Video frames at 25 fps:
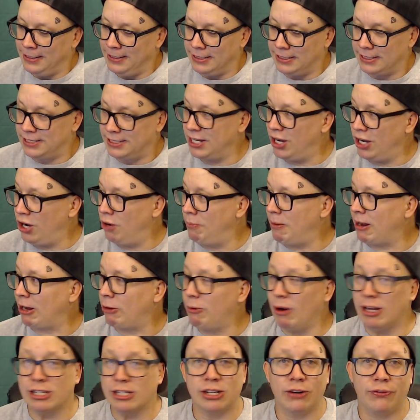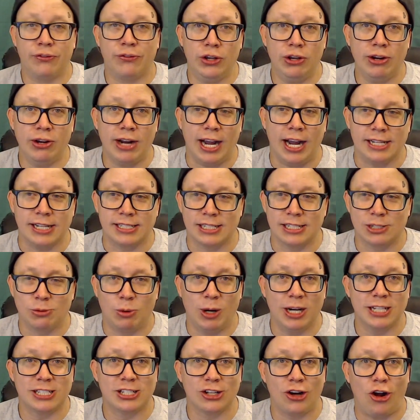So my question for you guys is,
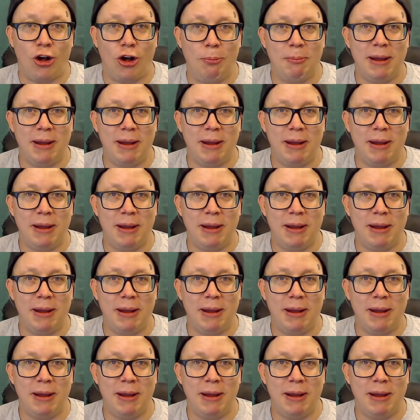what does it all